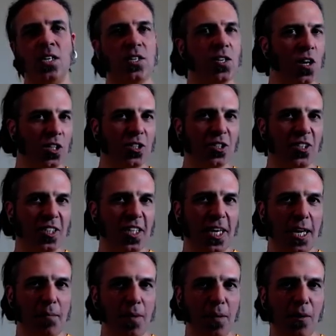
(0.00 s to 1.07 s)
not just to
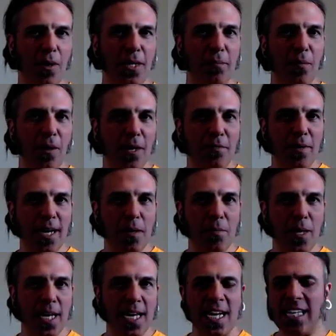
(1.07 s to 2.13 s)
keep you occupied,
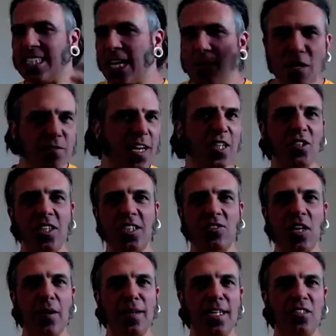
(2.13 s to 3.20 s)
maybe to keep your interest
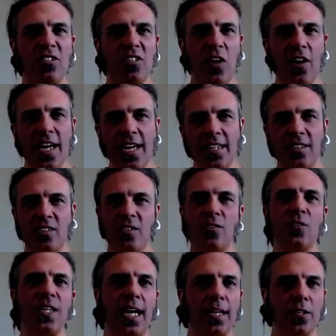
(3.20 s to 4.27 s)
going in science and all
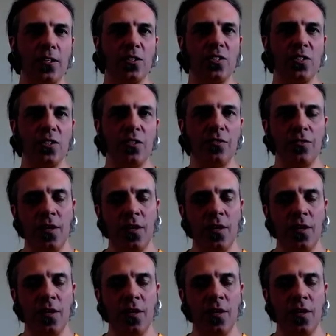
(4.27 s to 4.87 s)
that good stuff,